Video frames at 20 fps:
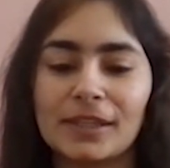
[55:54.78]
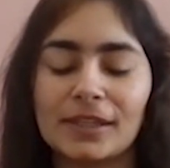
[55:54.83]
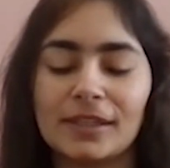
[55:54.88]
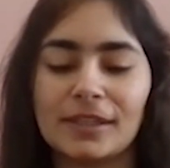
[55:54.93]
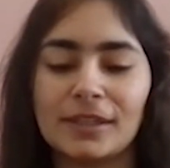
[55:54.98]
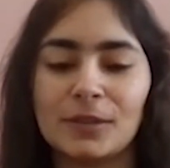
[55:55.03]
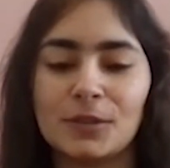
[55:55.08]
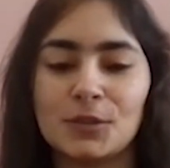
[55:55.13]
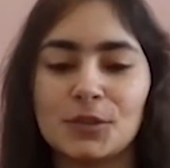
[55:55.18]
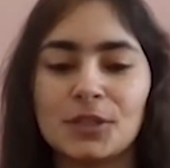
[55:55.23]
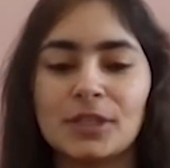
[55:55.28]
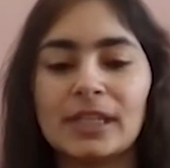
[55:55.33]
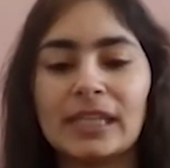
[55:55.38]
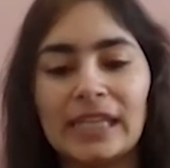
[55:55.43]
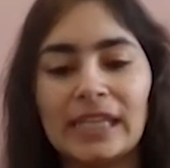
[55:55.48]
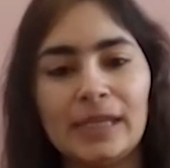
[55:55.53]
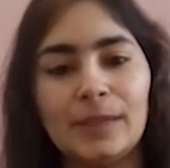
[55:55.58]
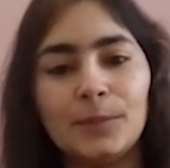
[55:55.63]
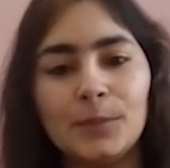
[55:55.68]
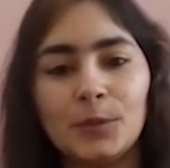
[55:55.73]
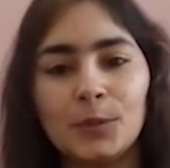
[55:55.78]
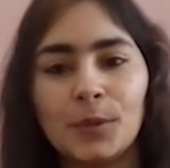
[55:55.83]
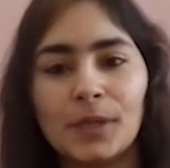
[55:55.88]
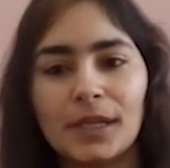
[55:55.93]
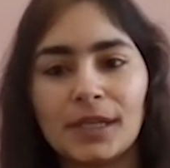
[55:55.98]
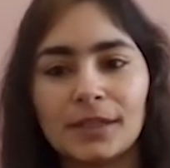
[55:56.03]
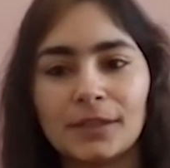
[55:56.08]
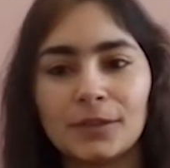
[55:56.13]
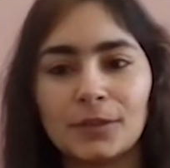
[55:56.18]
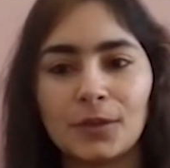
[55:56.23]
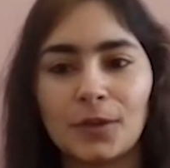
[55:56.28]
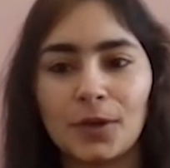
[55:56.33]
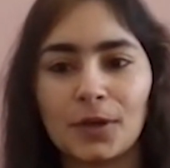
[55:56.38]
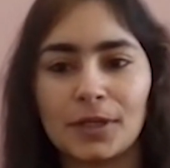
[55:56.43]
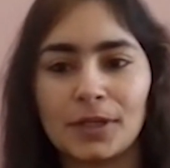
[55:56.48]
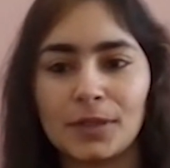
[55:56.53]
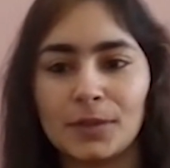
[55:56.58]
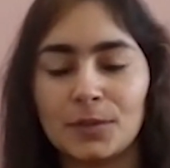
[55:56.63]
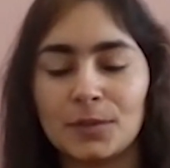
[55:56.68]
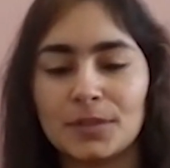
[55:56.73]
you should keep doing to
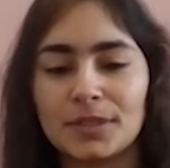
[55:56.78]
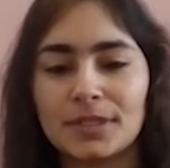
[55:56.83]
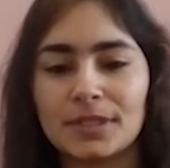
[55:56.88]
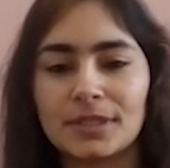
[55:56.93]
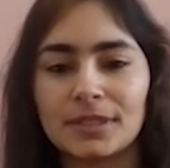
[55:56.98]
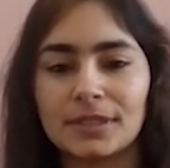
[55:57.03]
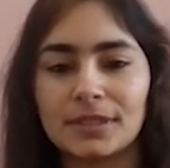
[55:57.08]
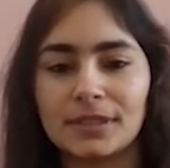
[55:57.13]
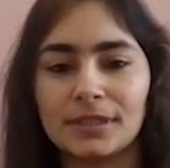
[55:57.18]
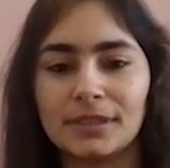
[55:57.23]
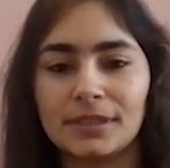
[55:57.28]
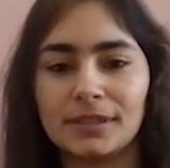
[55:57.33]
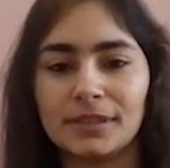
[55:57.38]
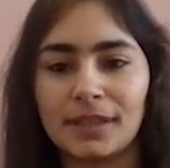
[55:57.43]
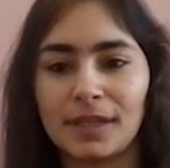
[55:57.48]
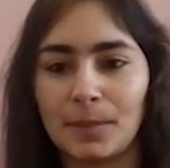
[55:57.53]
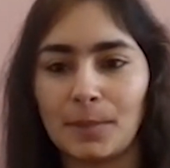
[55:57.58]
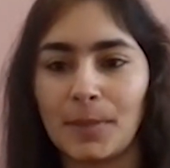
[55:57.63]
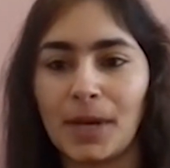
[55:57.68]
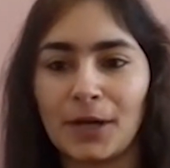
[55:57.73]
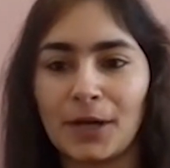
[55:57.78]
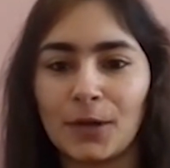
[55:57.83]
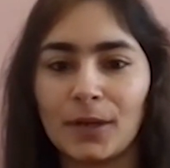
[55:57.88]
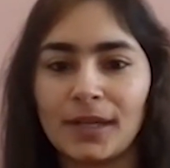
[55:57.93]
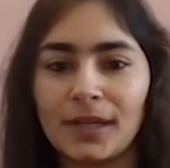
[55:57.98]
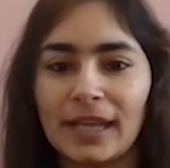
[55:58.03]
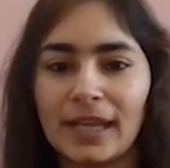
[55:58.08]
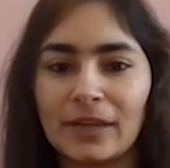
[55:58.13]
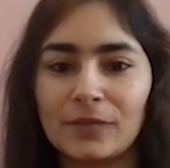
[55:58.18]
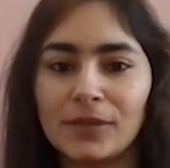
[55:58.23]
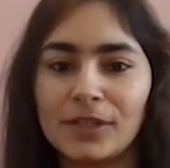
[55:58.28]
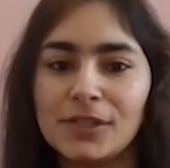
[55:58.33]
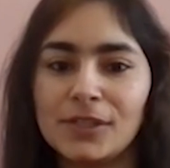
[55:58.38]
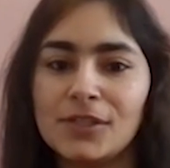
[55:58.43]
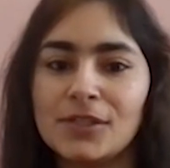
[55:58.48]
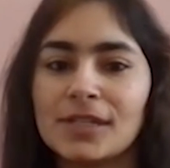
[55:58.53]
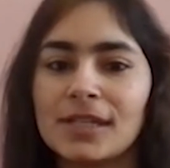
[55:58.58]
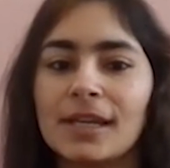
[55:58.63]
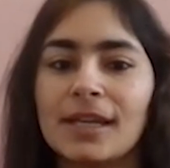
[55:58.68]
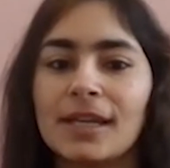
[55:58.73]
not lose the command on
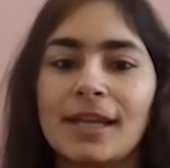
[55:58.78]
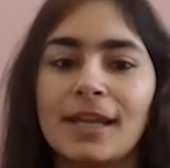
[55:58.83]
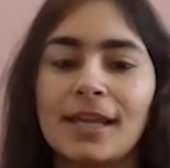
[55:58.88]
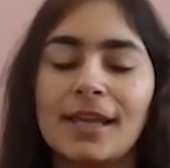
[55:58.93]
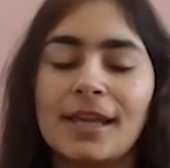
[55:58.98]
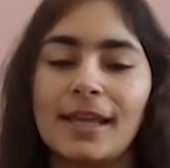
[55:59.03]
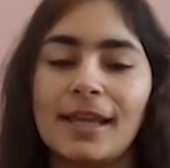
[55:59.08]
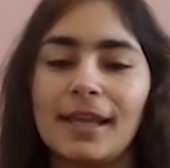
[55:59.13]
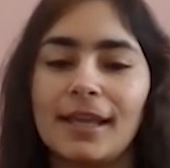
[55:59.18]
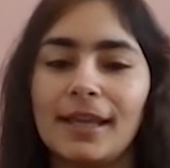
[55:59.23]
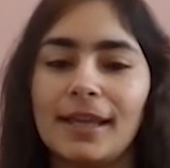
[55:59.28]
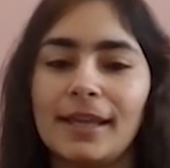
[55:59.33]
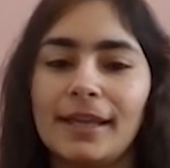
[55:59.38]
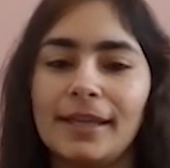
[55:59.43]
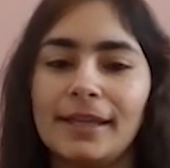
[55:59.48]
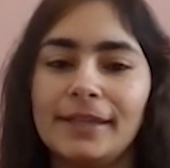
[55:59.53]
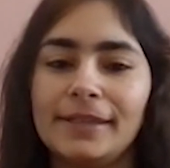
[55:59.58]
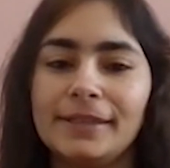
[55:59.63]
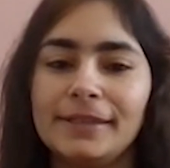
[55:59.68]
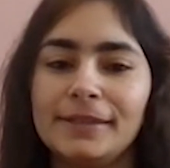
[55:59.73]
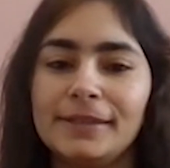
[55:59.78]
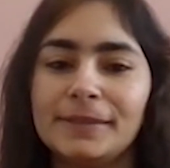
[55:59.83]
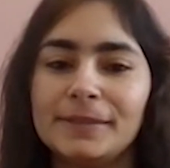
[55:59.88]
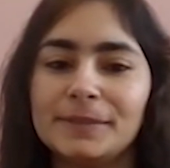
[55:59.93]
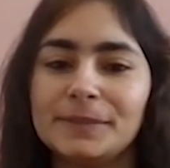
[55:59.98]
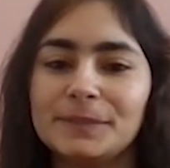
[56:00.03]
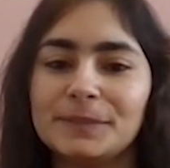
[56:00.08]
language, and